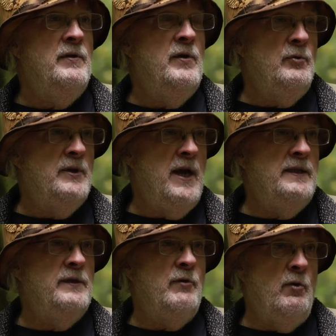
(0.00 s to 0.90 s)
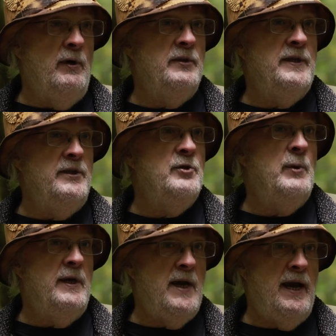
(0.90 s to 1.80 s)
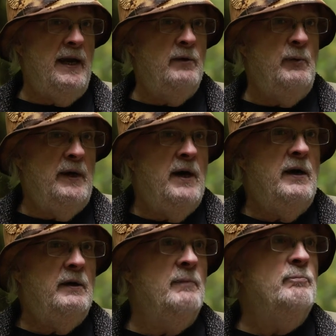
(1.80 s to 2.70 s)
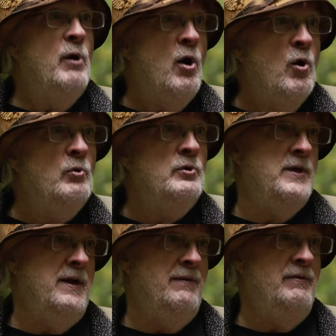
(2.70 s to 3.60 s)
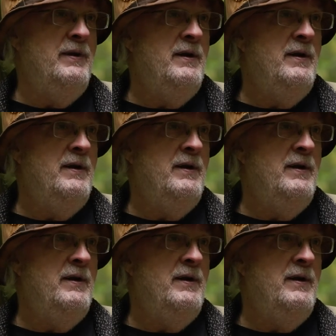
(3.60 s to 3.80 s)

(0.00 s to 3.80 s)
those kinds of oils into our diet. We are composed of